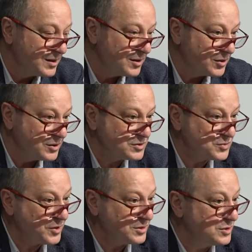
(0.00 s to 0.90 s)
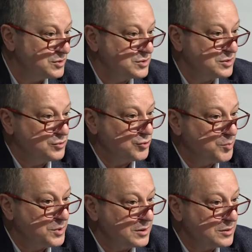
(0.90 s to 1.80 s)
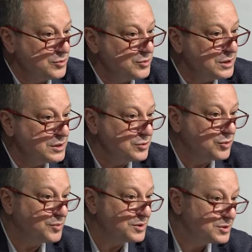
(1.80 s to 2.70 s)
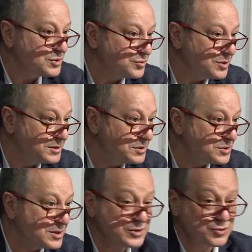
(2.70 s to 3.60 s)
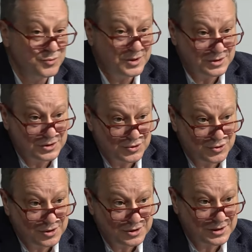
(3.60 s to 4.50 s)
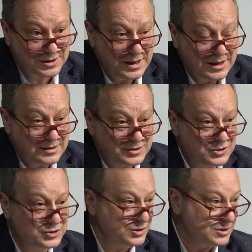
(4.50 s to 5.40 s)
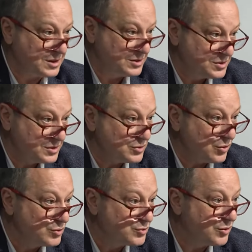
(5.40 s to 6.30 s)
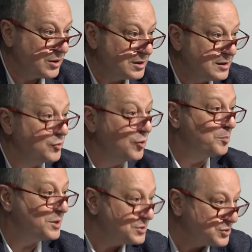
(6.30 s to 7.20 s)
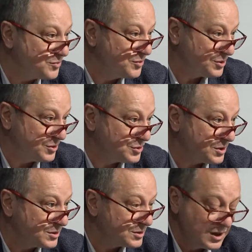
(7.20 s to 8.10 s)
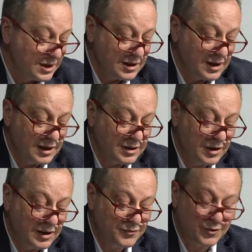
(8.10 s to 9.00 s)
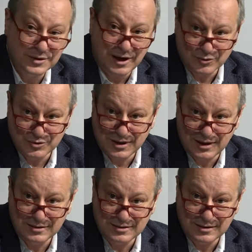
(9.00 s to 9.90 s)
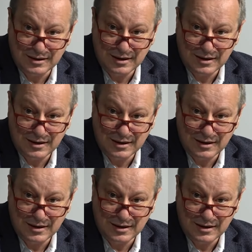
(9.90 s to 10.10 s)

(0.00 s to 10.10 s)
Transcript: It's whether it's the European Union or whether it's United States or whether it's Turkey, the regional countries also are in competition with each other for the outside